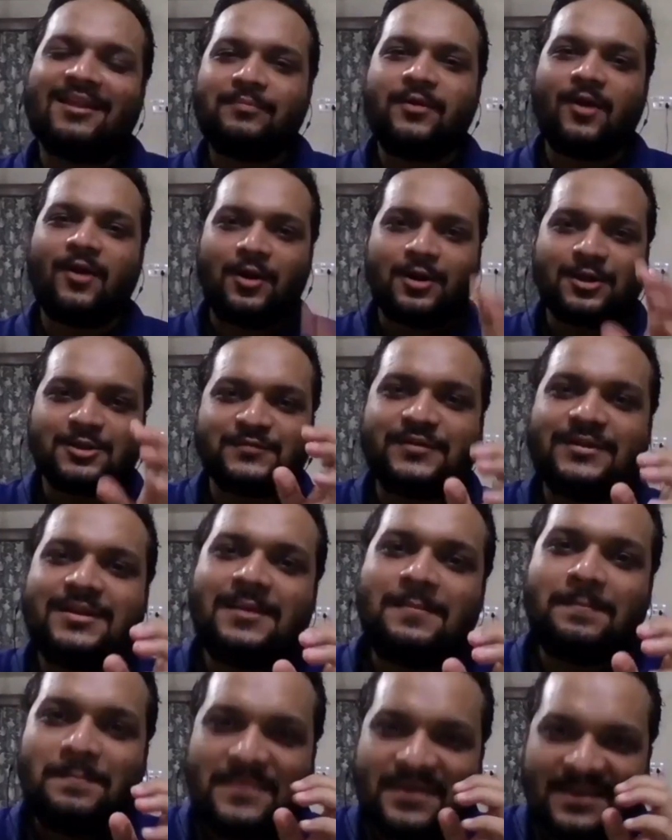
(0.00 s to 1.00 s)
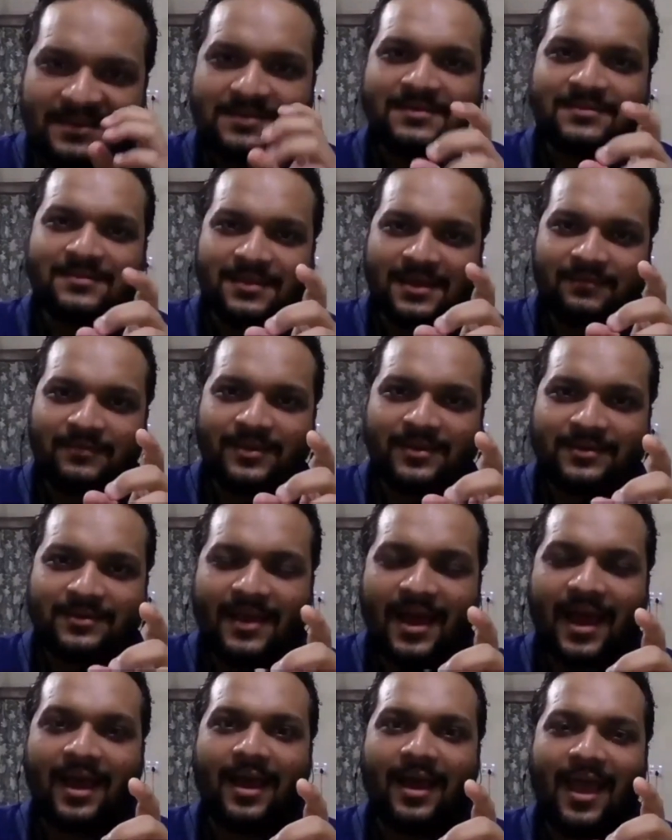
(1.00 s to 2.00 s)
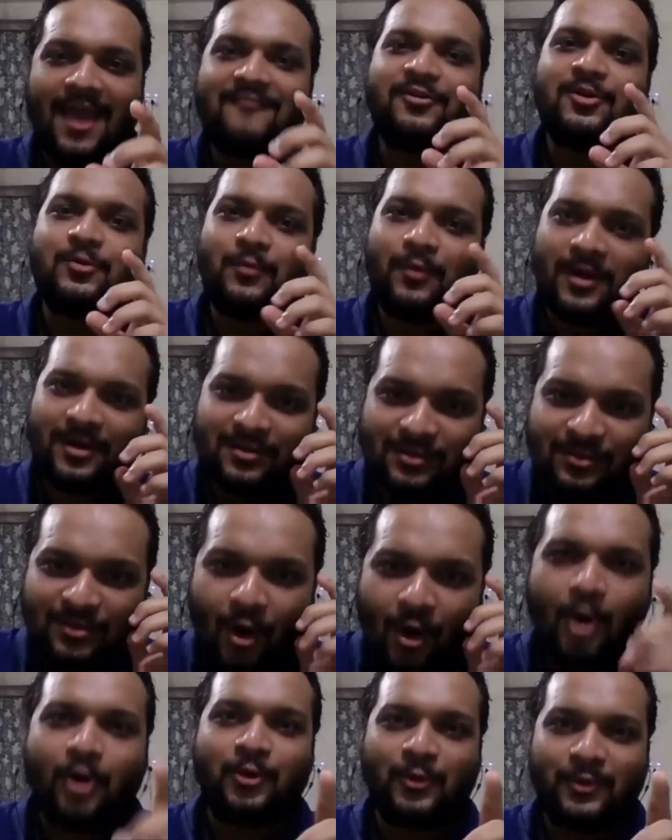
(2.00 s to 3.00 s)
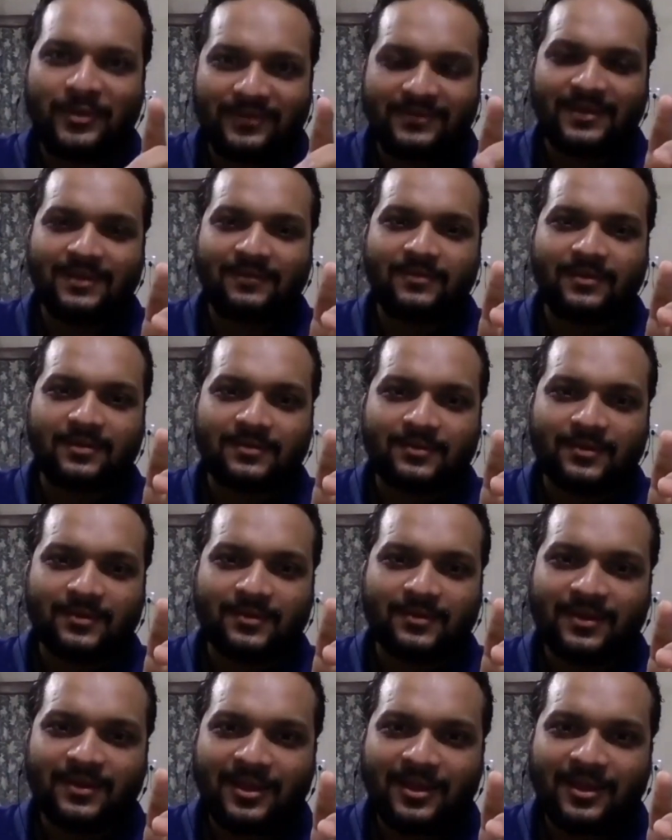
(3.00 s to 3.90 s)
be honest. We didn't meet in Xavier's. Everyone saw you in Xavier's. Okay,